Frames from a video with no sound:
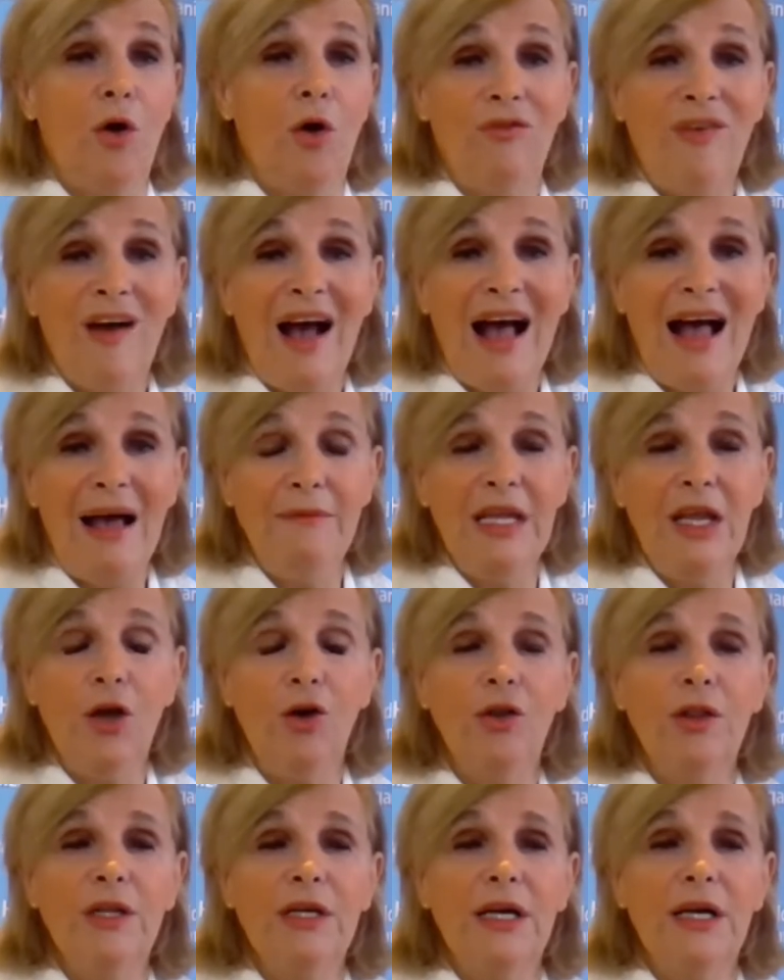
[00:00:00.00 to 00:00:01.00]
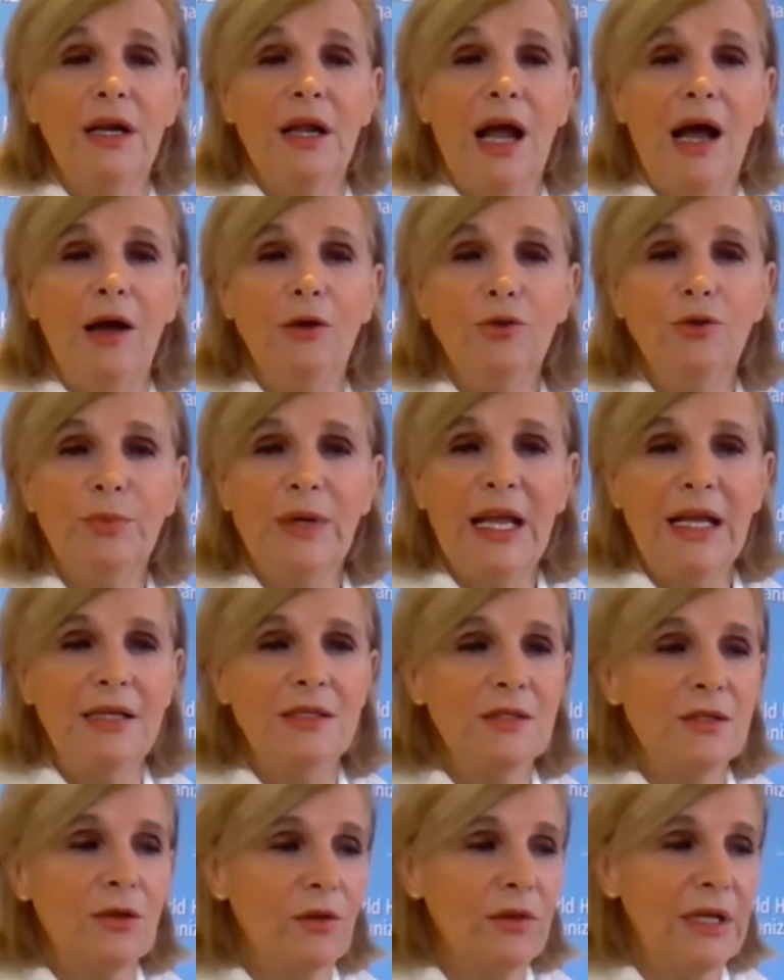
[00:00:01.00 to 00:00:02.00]
of having other
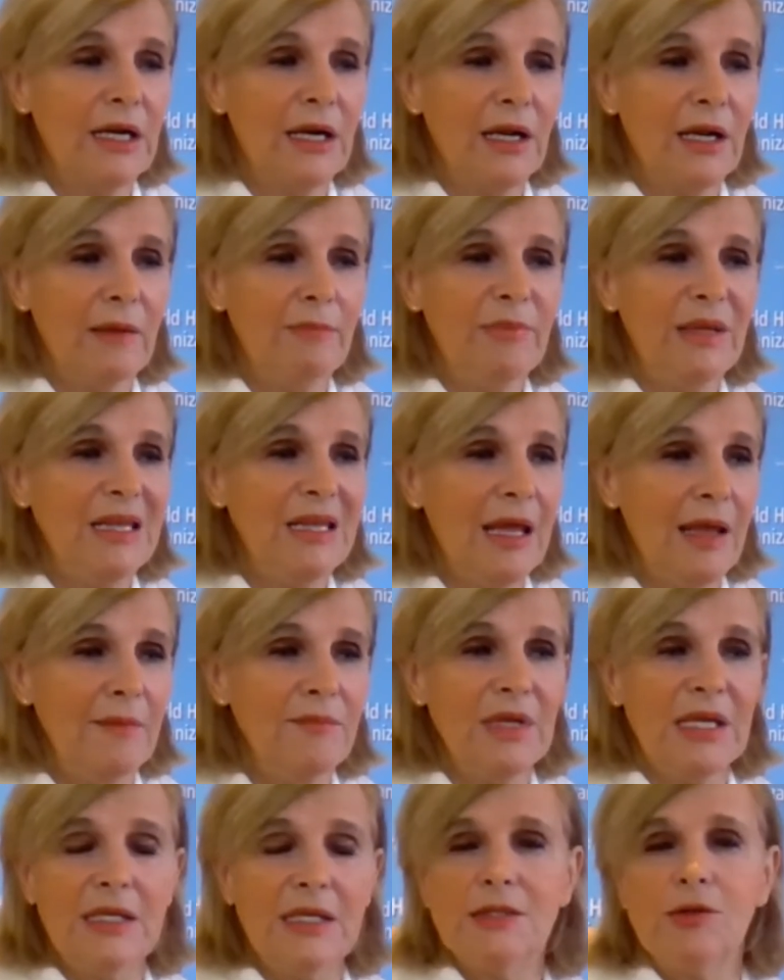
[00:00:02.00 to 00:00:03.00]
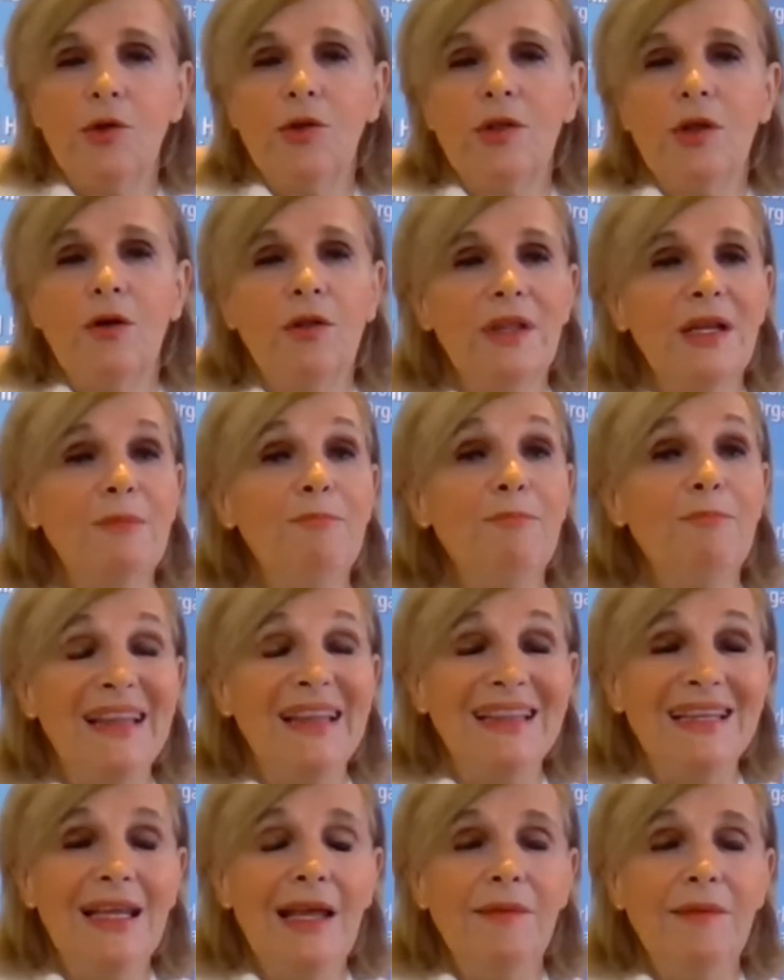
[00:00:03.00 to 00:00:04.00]
outbreaks, other epidemics, or other
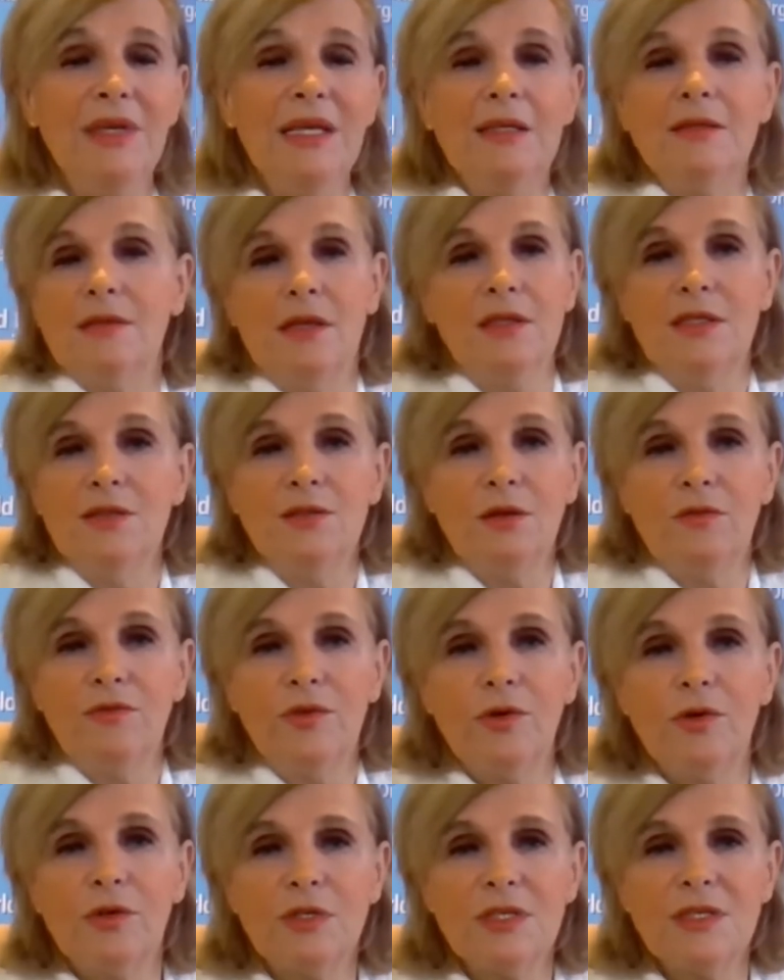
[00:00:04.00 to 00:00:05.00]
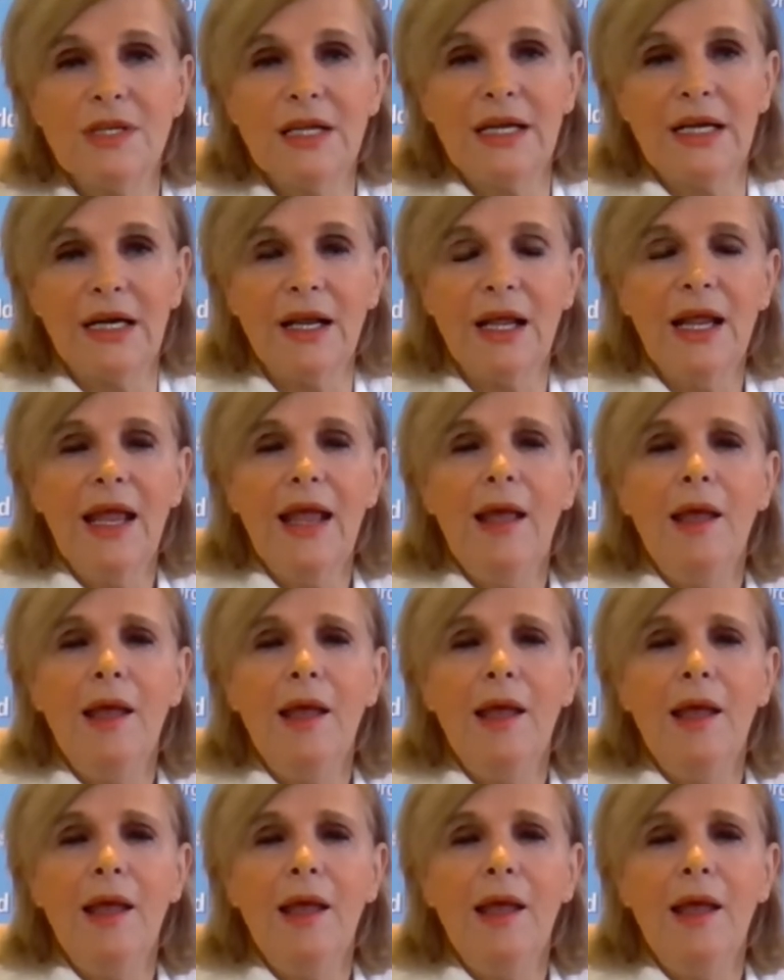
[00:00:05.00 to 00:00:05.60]
pandemics is of course there.